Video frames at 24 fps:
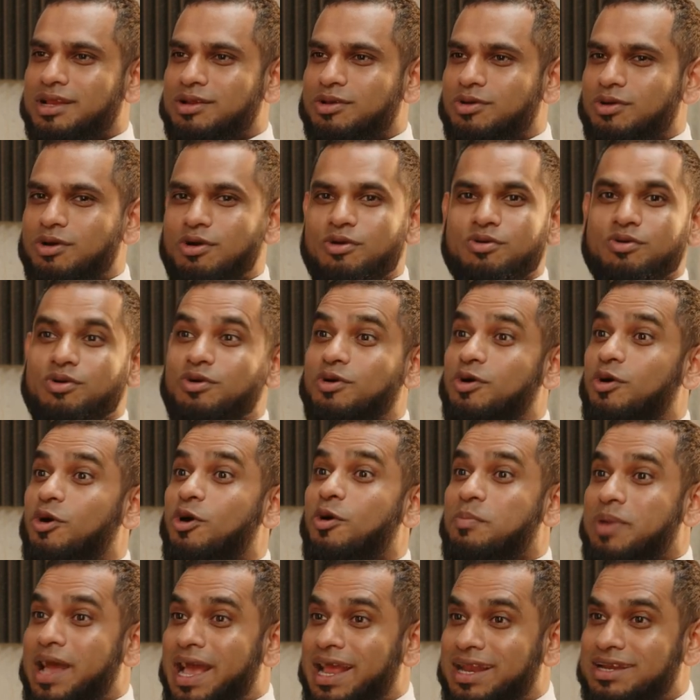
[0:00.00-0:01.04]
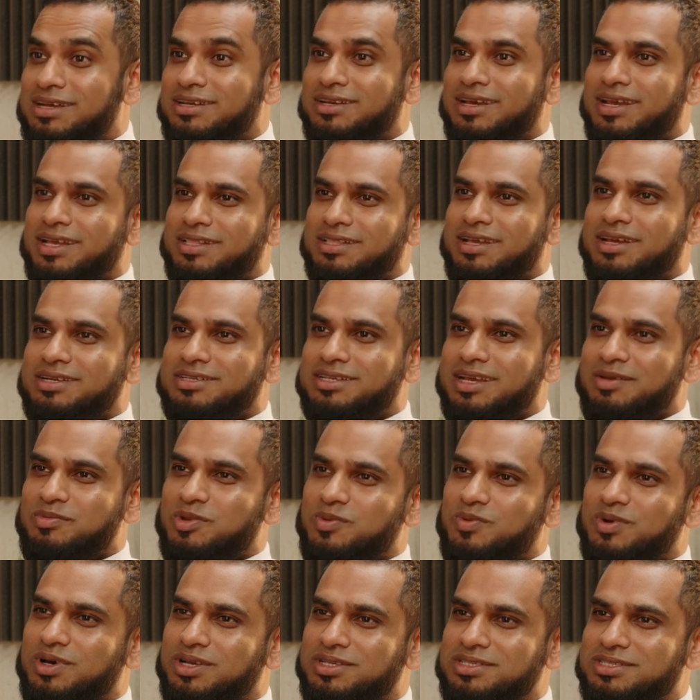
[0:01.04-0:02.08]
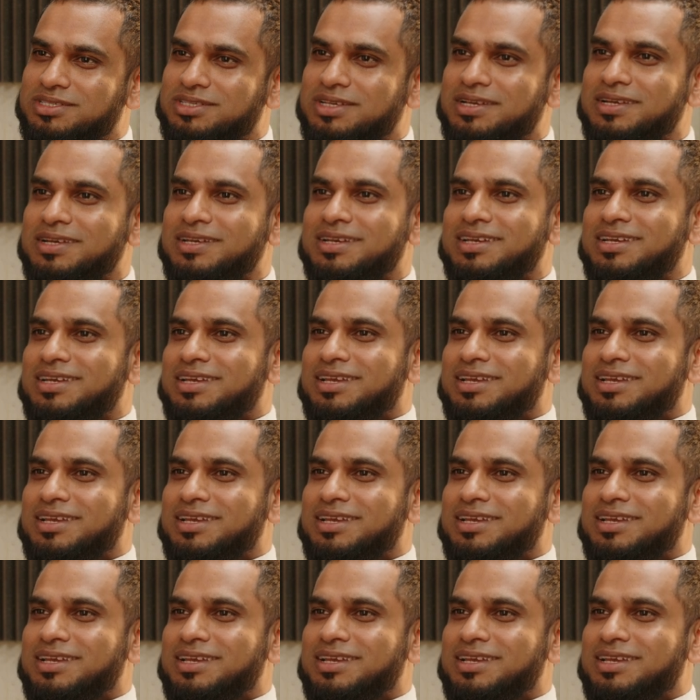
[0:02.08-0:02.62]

and coke or, or panda at that time it was